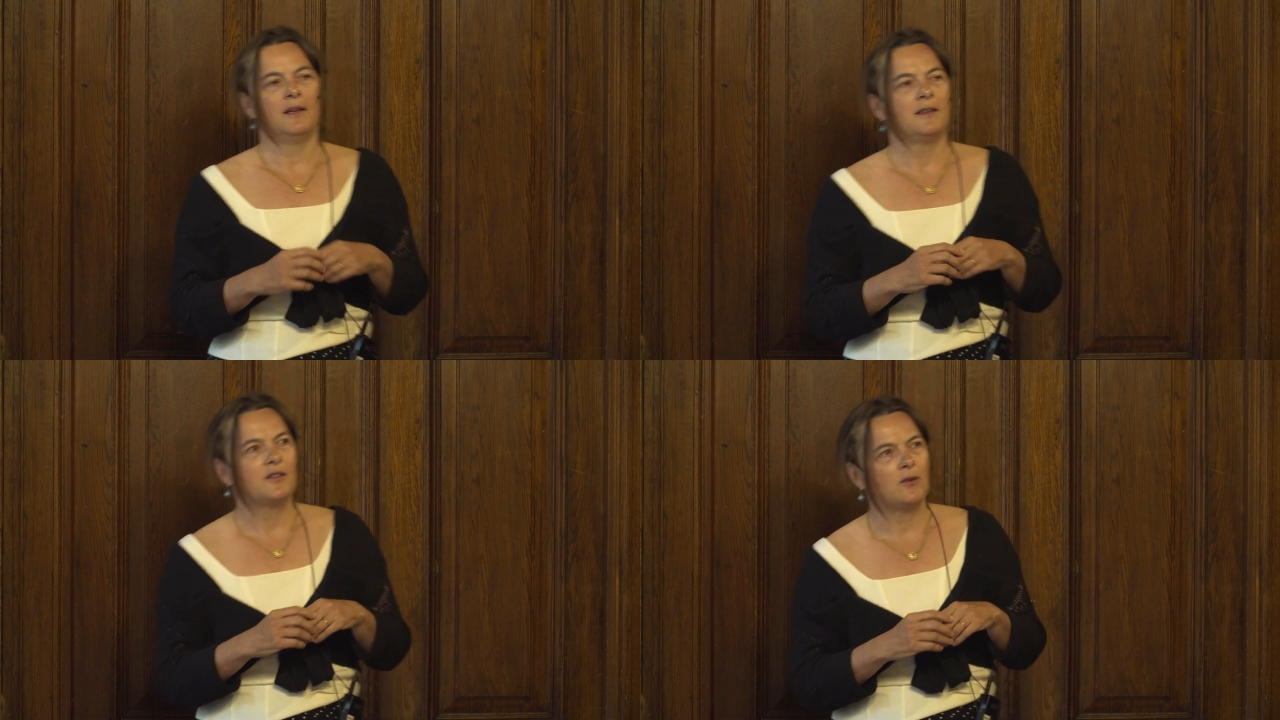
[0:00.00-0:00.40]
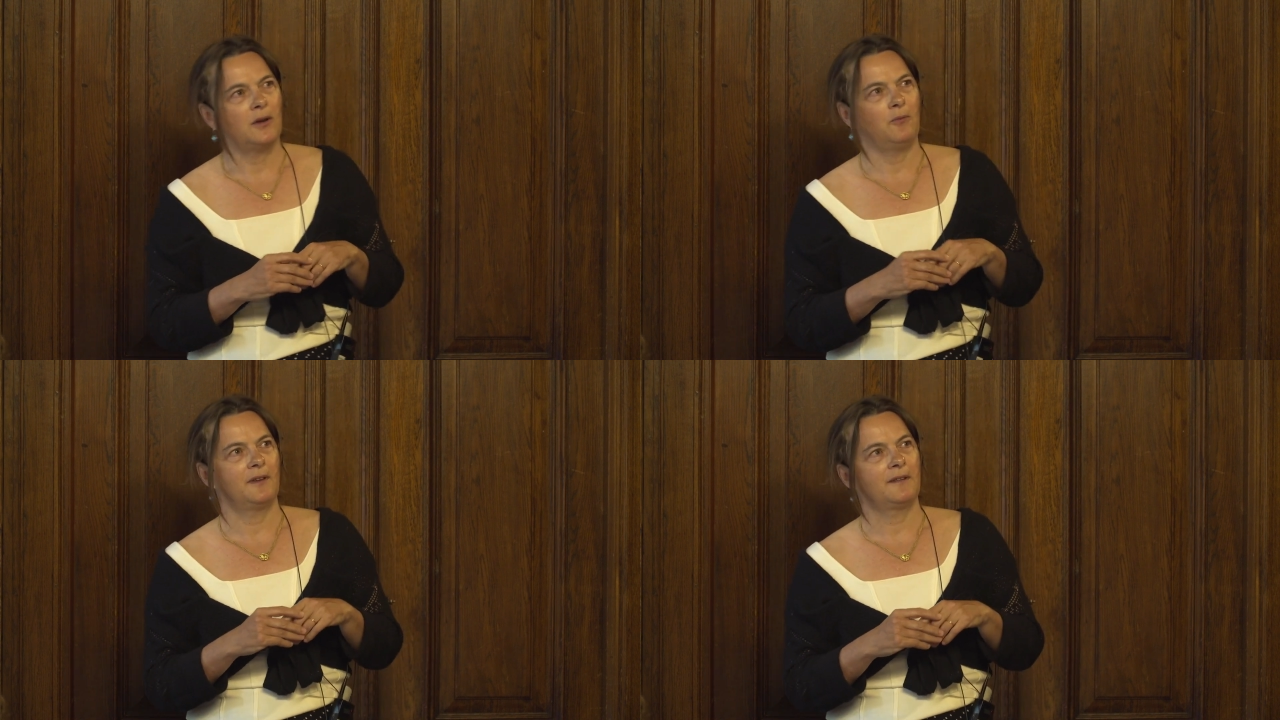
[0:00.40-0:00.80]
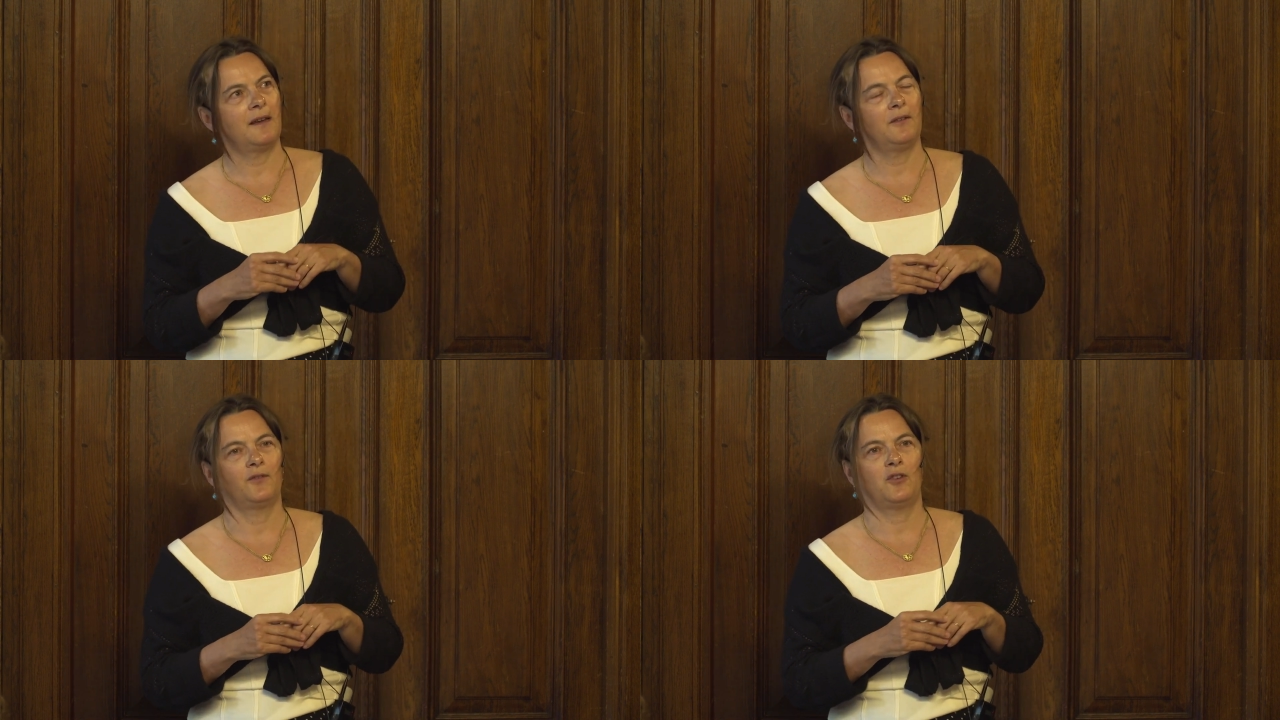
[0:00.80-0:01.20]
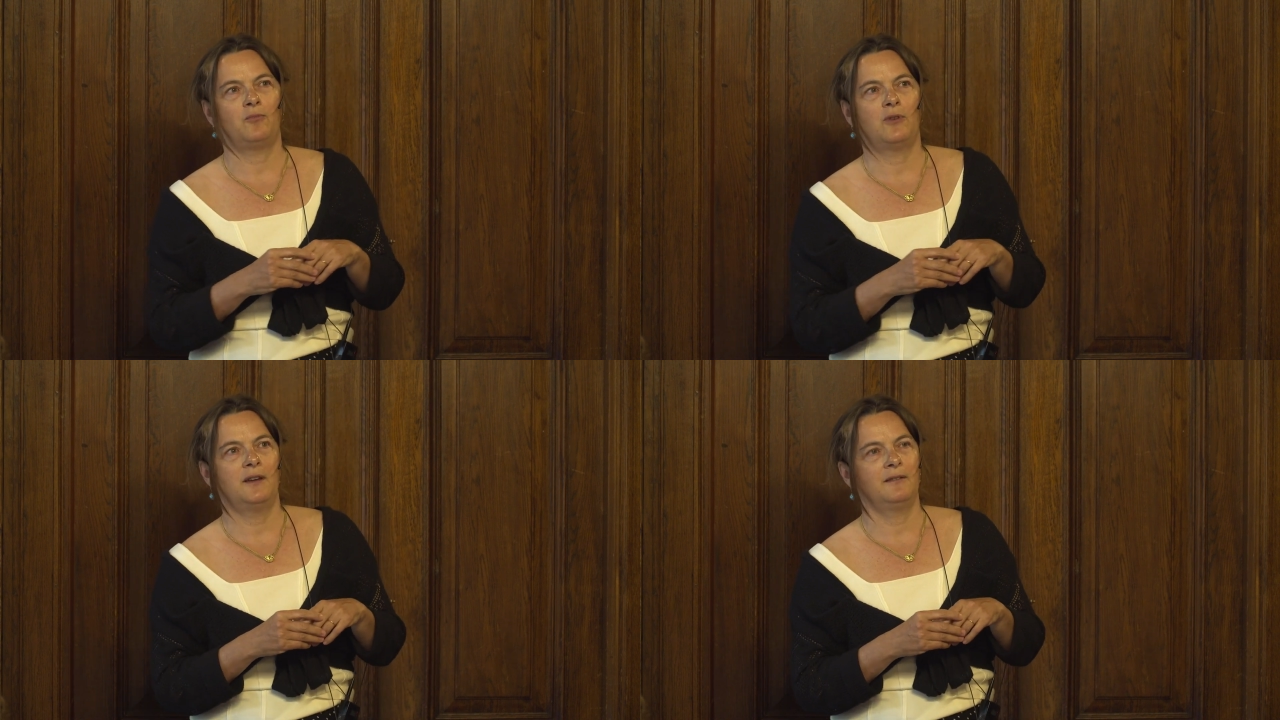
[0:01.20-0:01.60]
So I was kind of
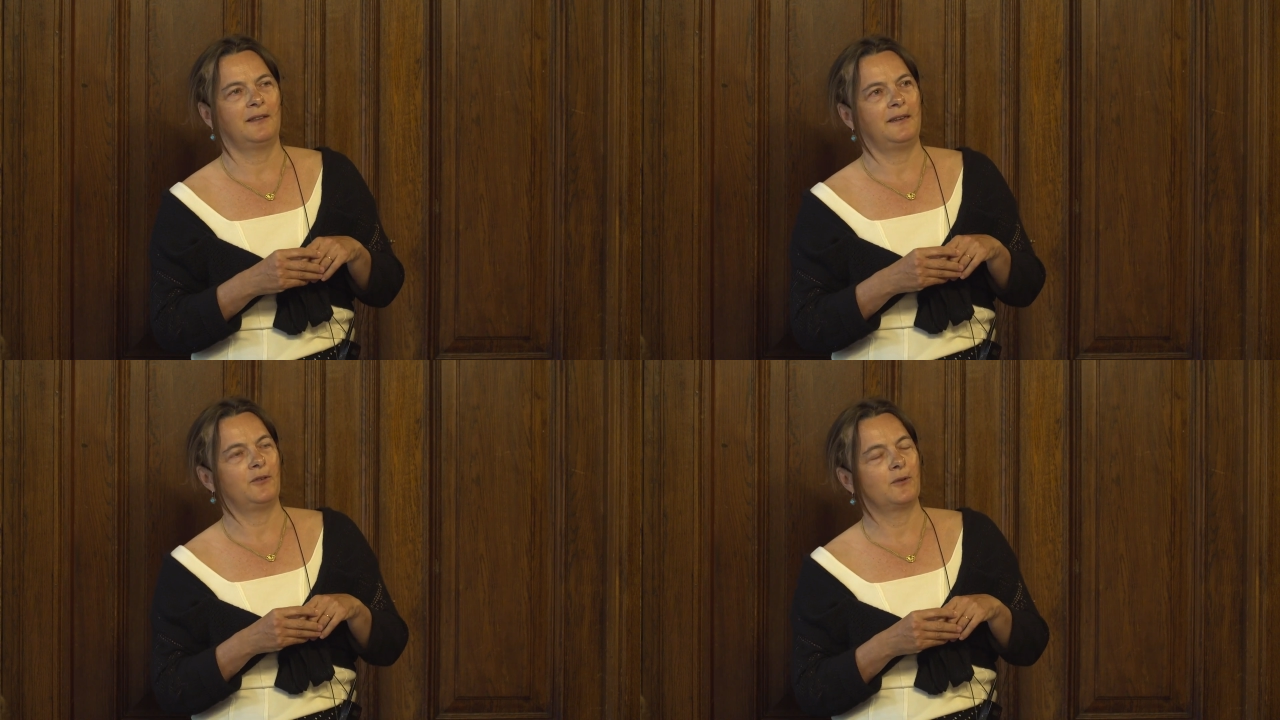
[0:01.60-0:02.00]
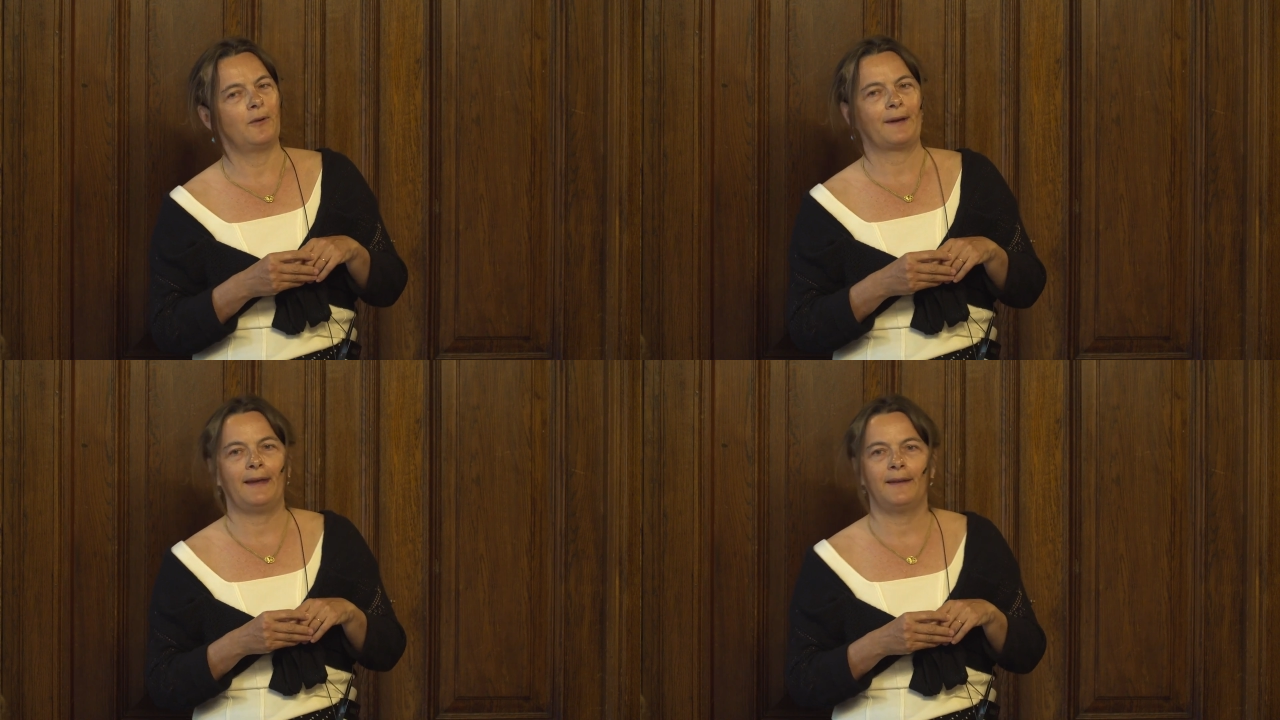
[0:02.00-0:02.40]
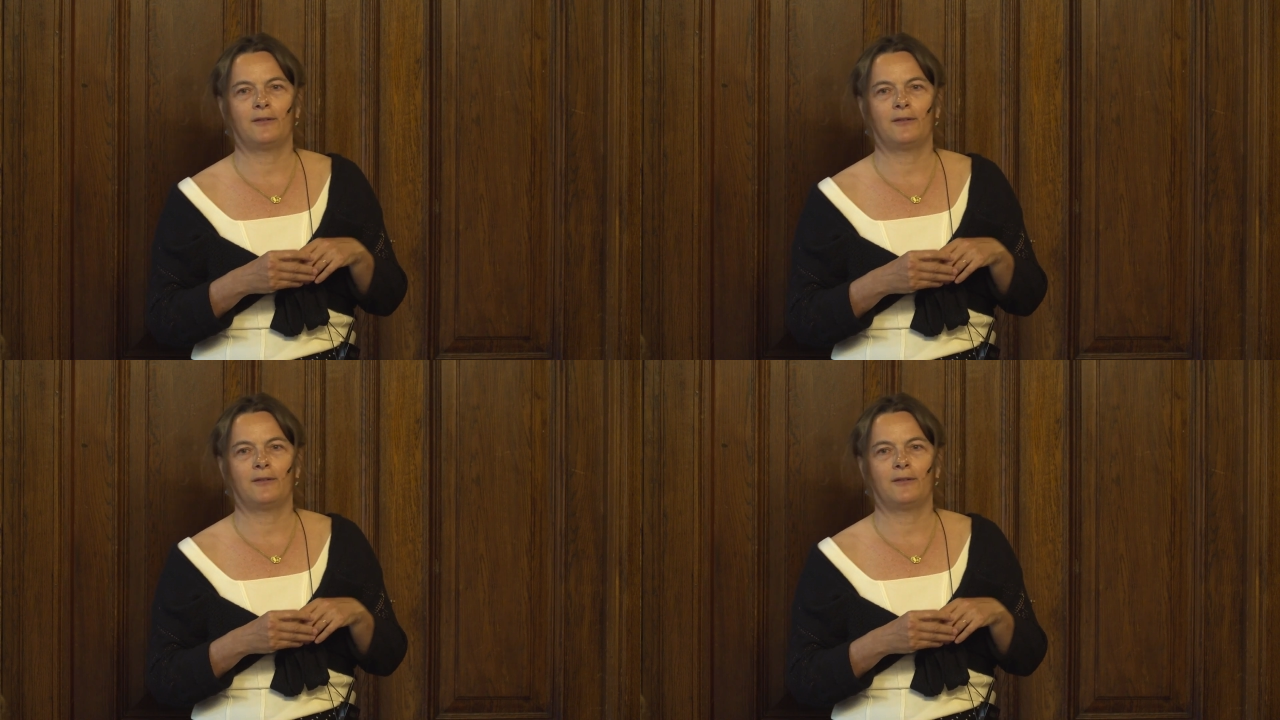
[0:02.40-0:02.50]
surprised, and I thought, okay,